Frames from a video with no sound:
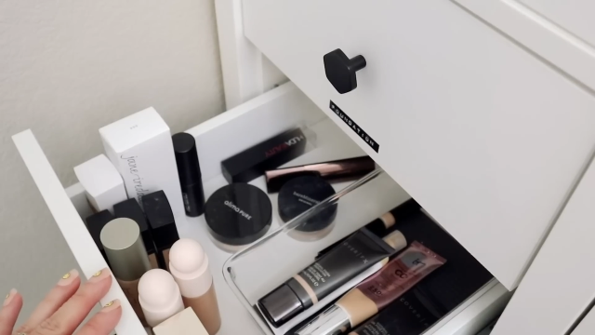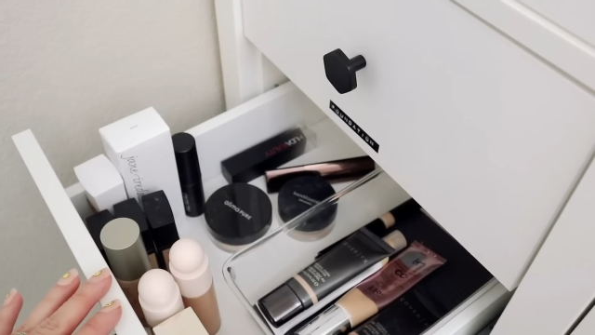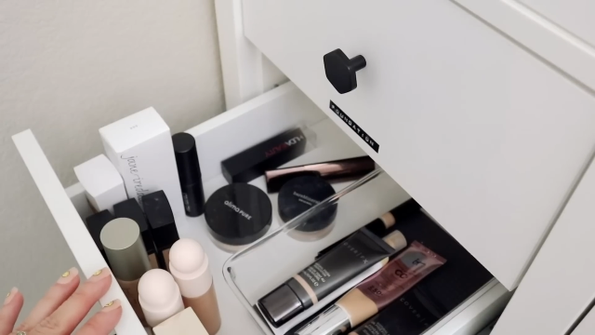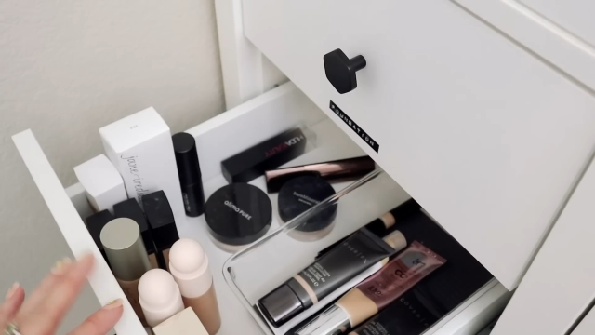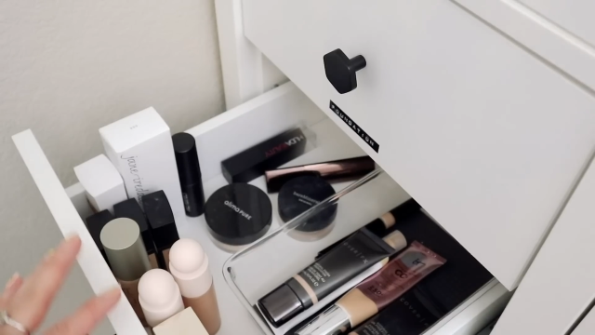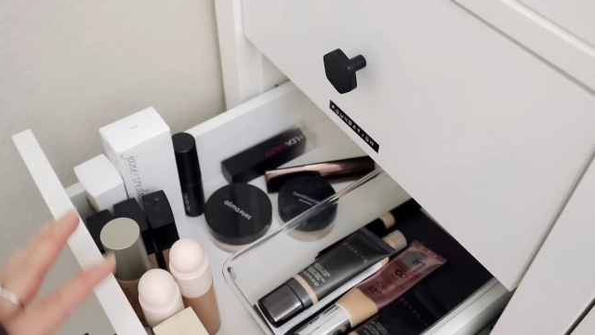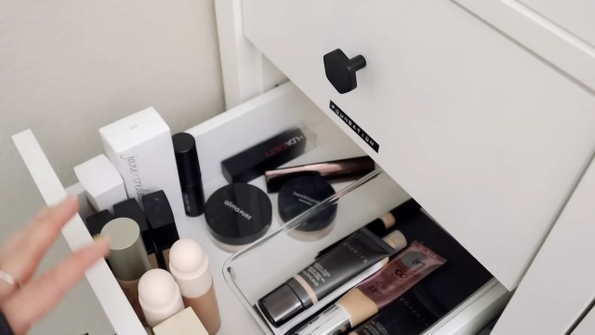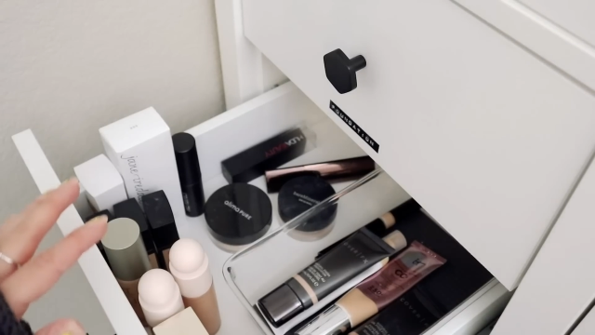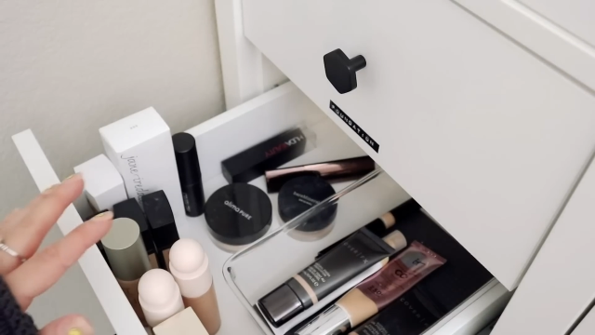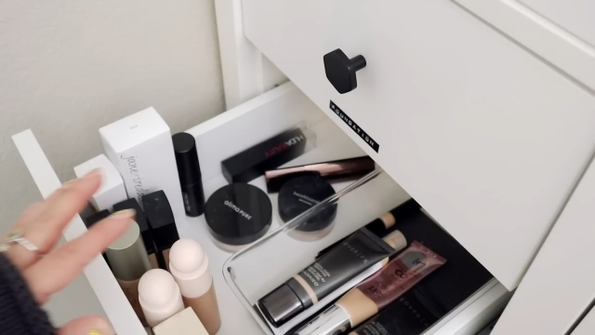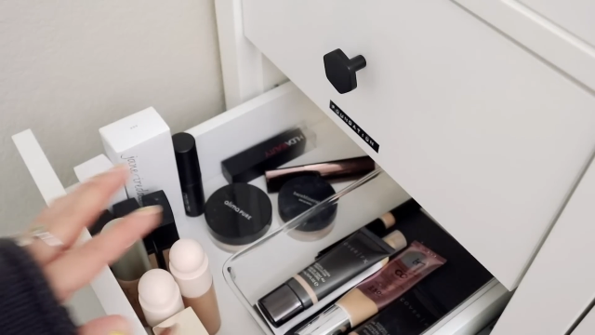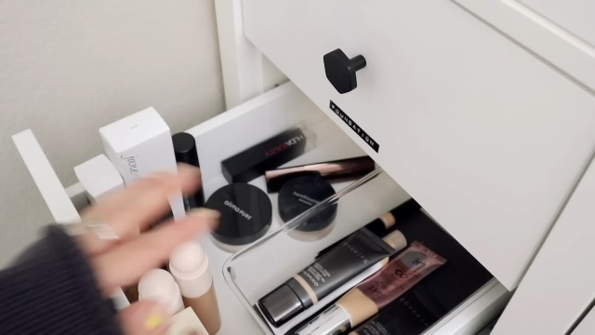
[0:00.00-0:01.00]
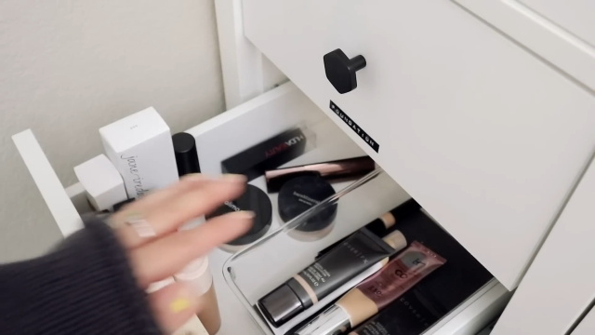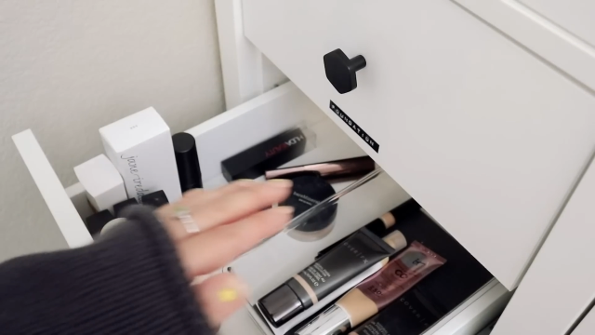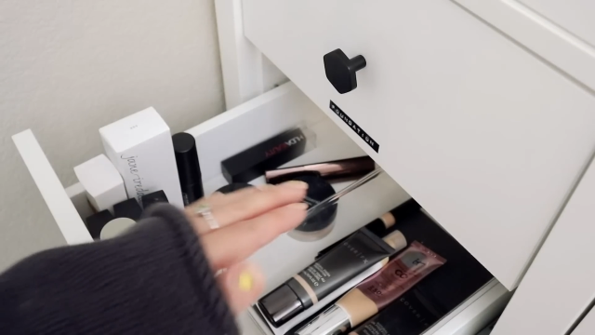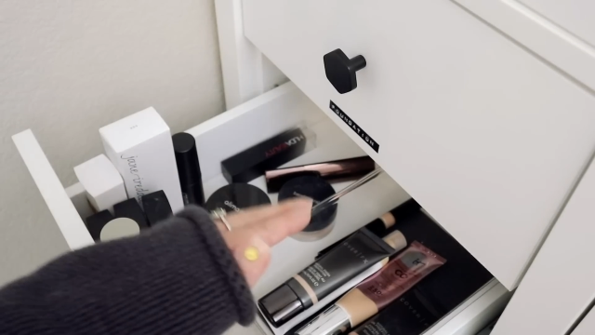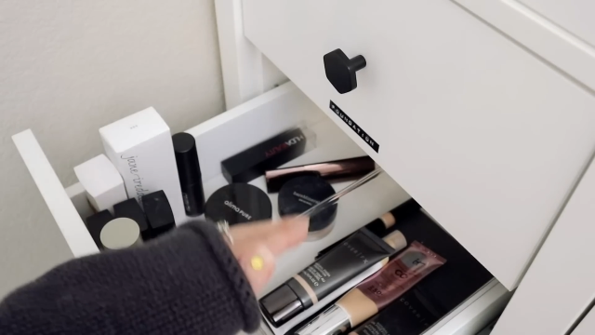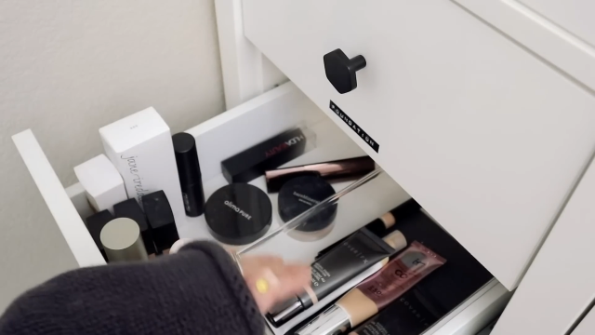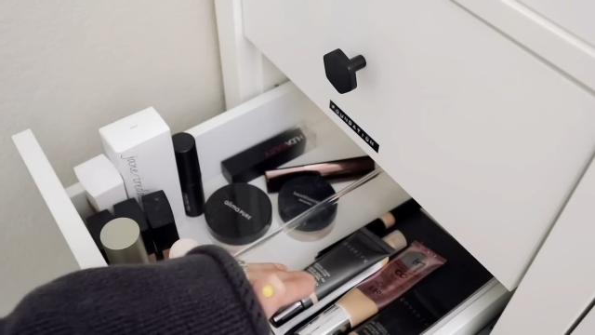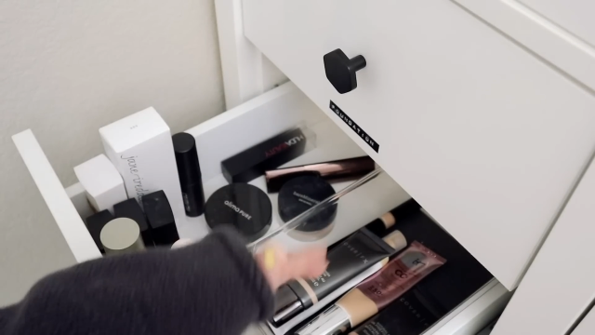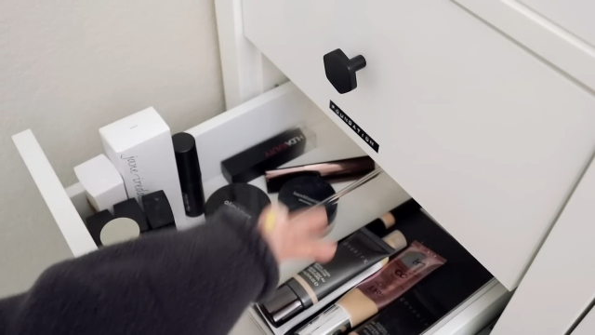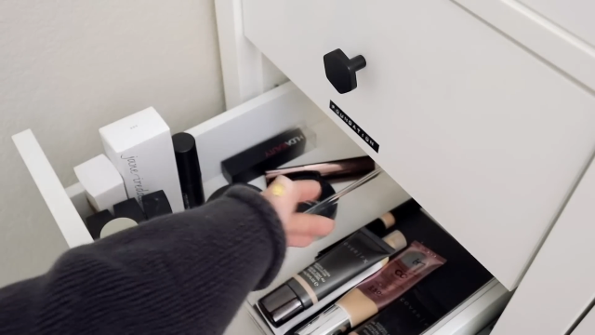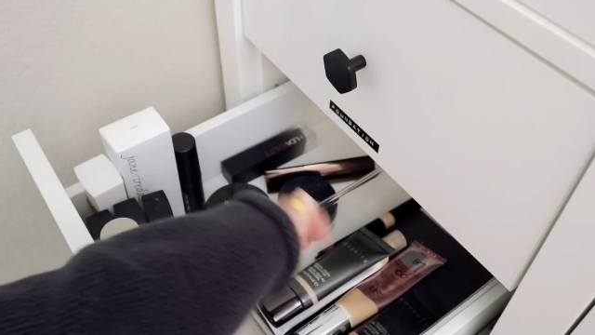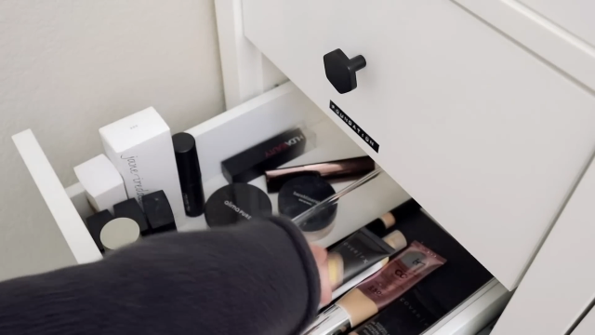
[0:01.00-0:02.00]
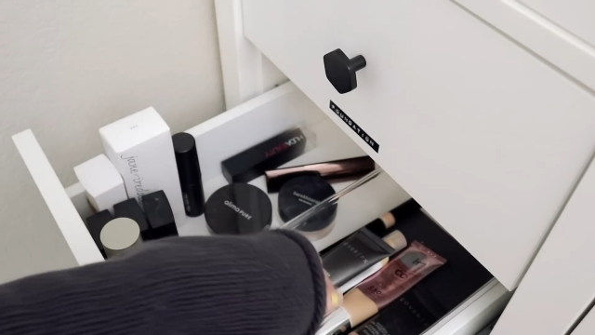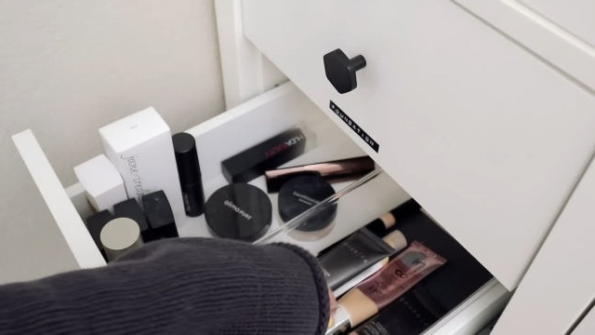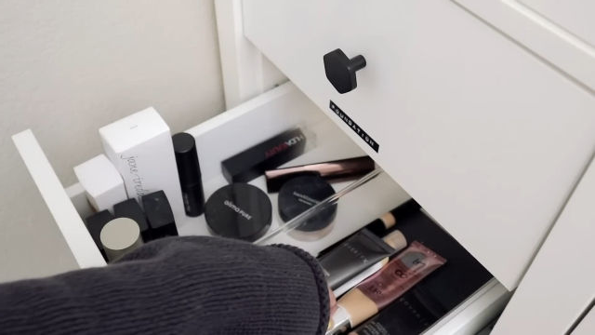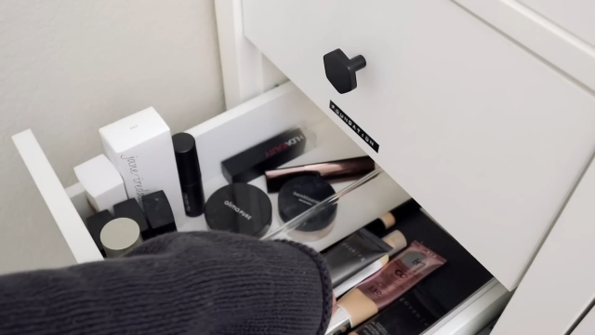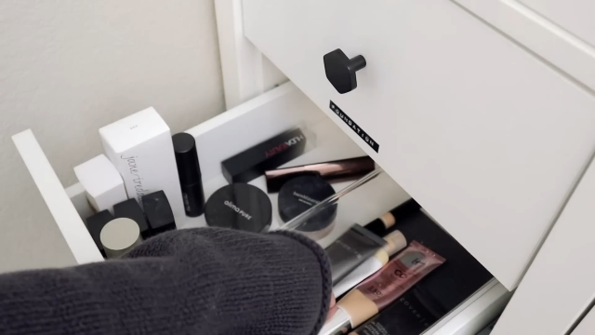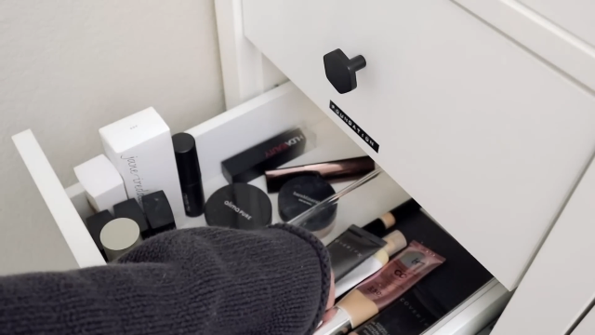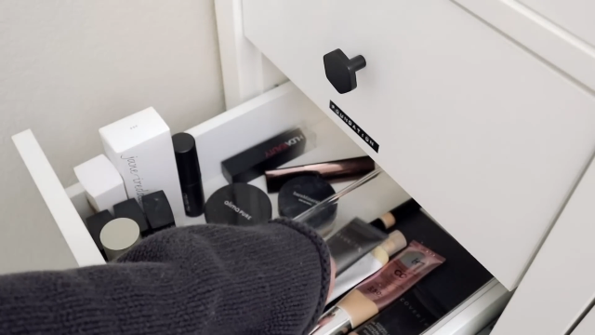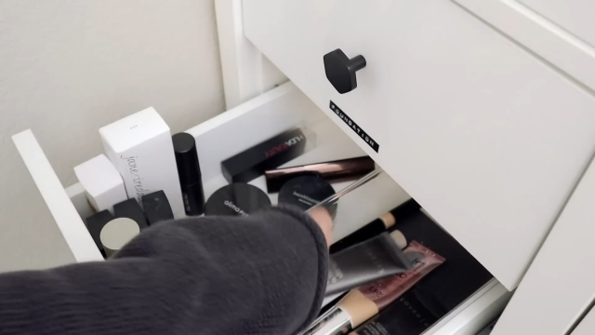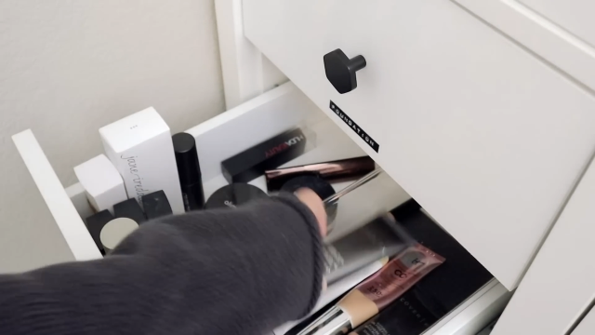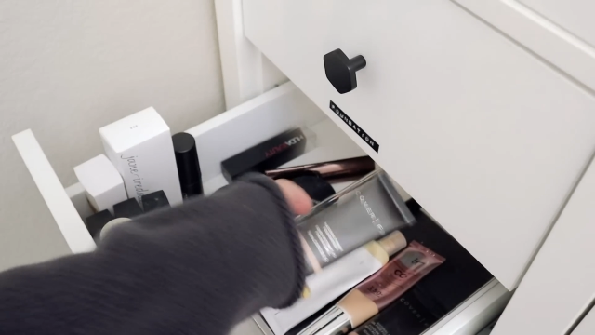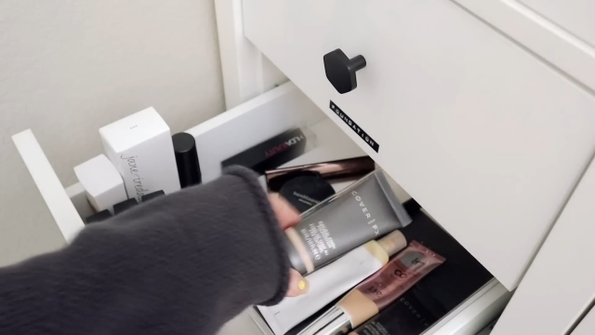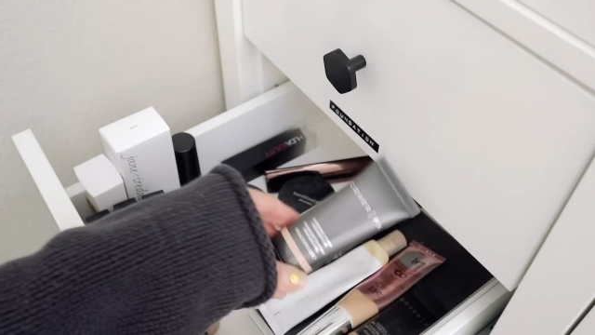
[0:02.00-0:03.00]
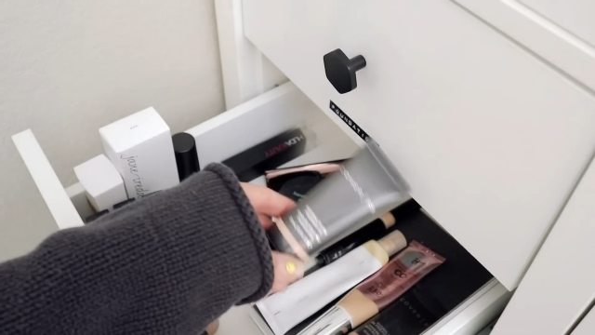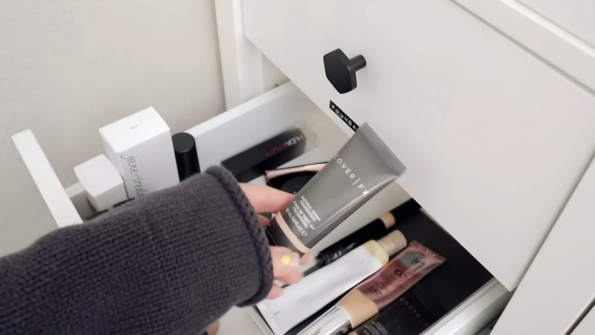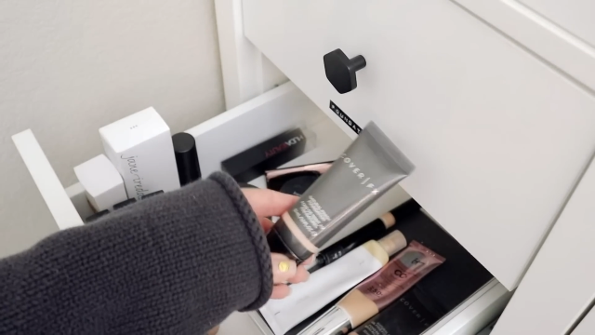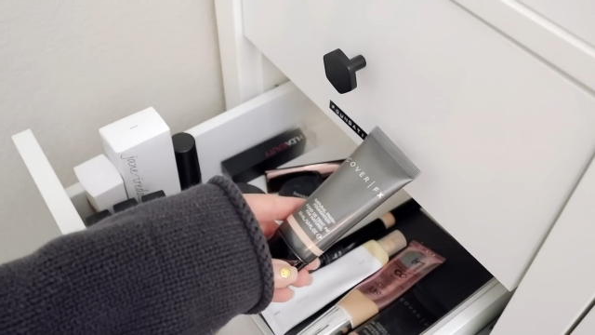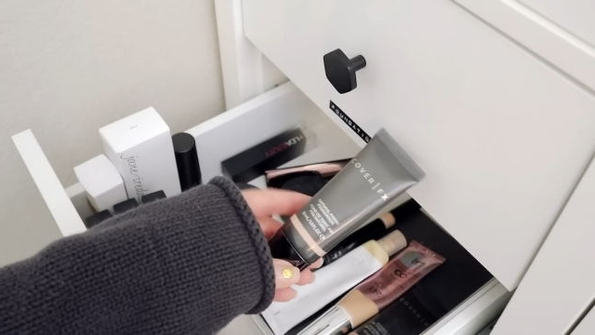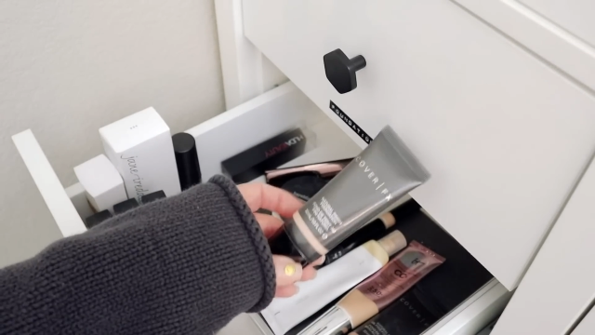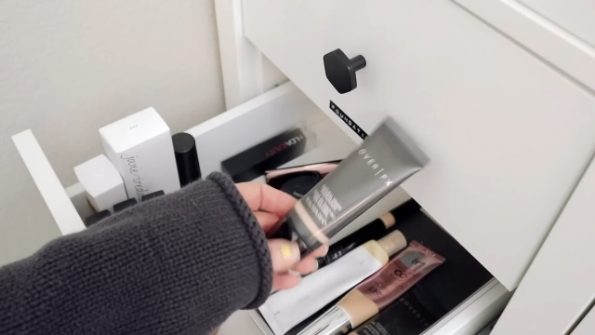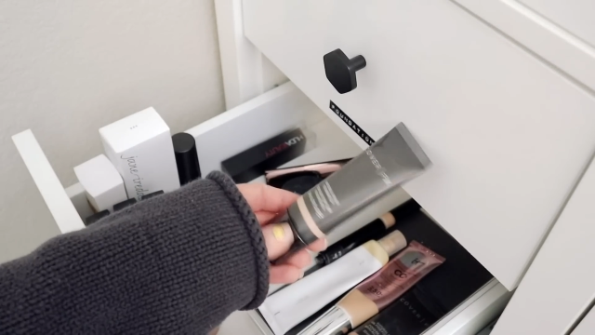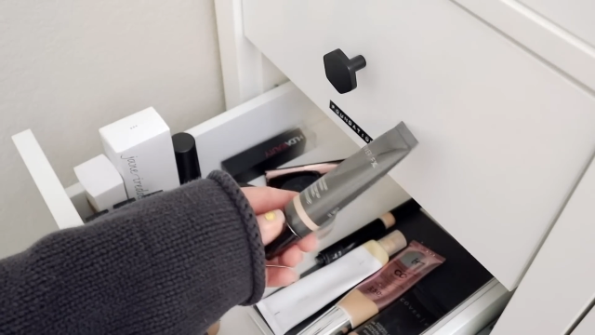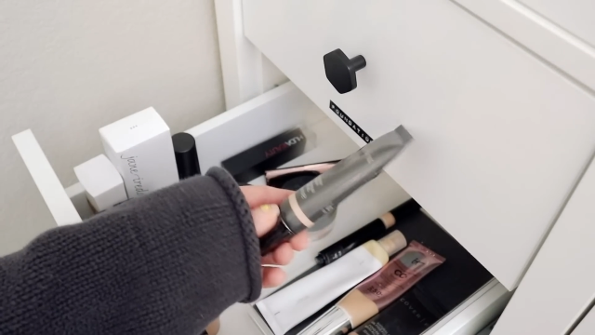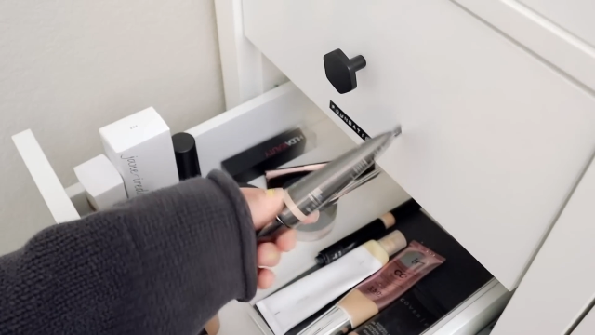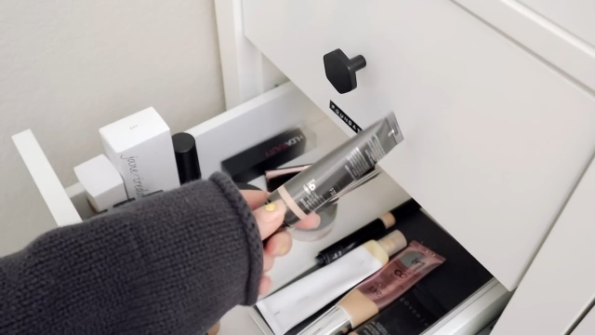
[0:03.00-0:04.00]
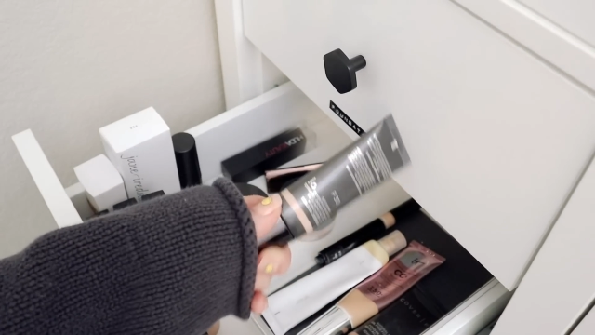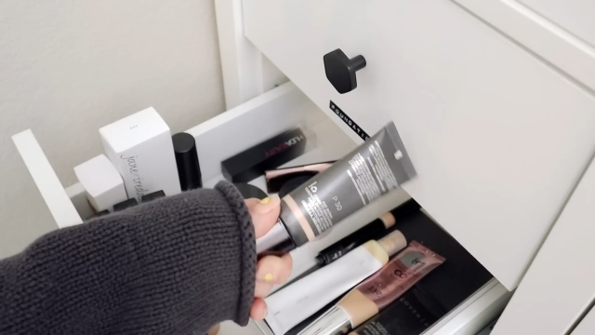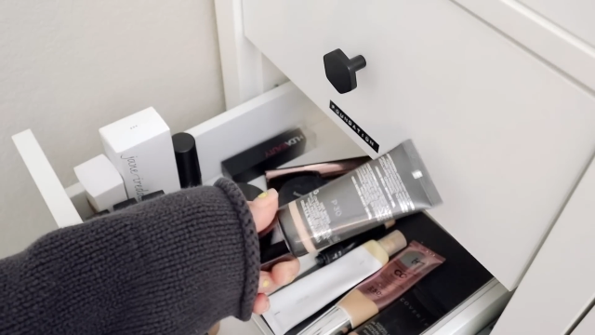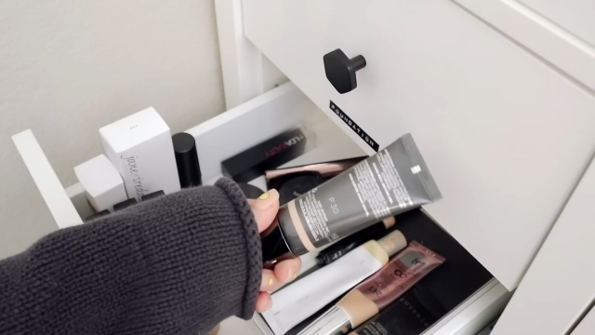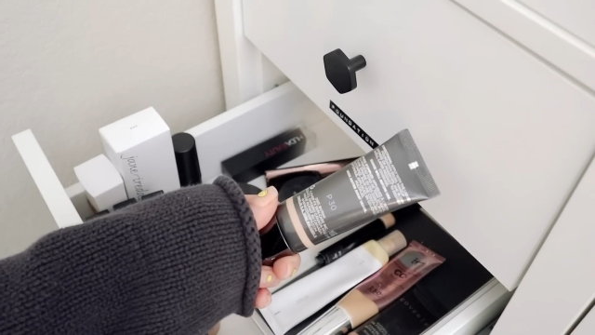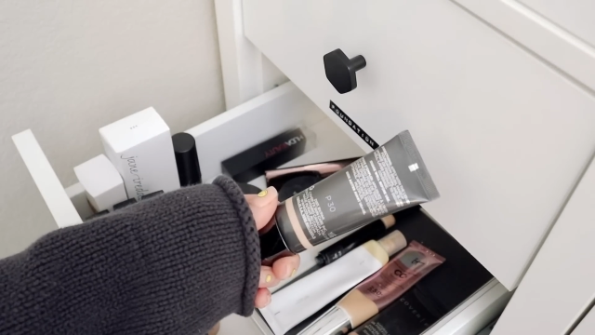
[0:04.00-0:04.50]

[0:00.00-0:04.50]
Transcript: (no speaker visible)